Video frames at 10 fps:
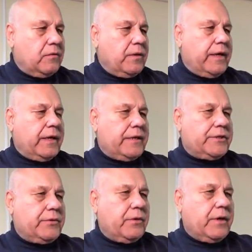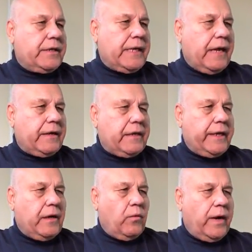Well, as you are
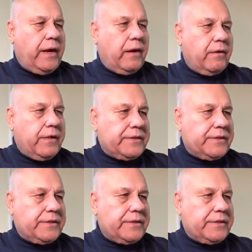undoubtedly aware,